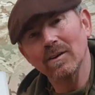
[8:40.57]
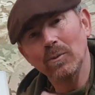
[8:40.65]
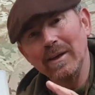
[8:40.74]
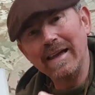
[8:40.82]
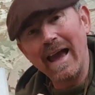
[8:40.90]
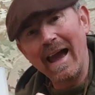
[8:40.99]

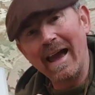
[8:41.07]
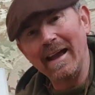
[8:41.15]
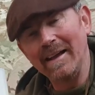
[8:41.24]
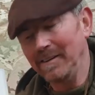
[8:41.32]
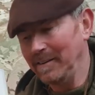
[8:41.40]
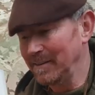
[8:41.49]
We
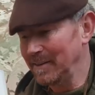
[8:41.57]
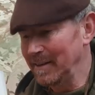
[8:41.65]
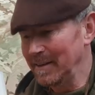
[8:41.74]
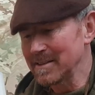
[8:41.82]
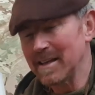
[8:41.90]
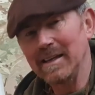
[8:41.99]
can
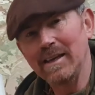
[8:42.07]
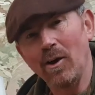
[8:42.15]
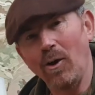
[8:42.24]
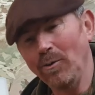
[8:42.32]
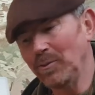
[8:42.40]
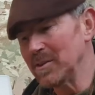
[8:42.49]
take it
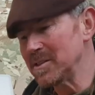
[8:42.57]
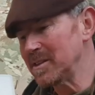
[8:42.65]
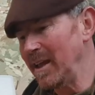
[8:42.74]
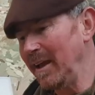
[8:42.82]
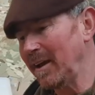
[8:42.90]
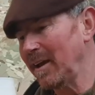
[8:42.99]
off the
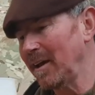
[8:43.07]
stick